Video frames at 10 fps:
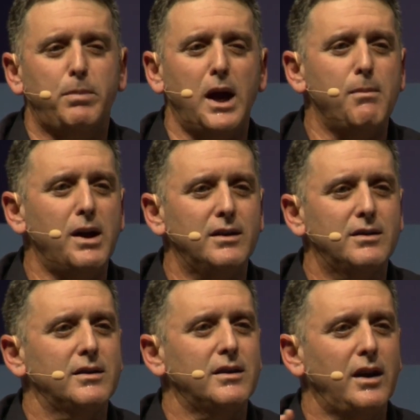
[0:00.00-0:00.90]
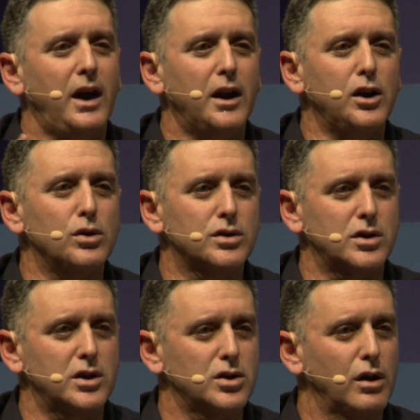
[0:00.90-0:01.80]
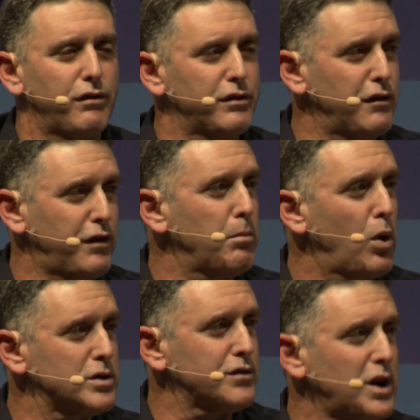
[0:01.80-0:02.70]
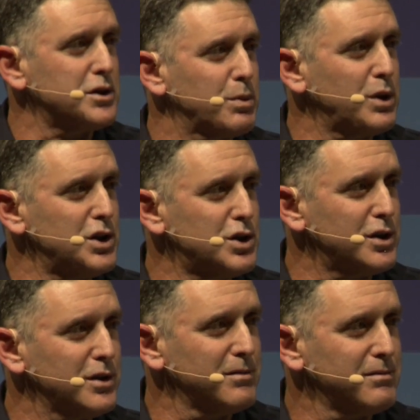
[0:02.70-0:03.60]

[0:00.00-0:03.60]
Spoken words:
payment and usage of different modes of transportation.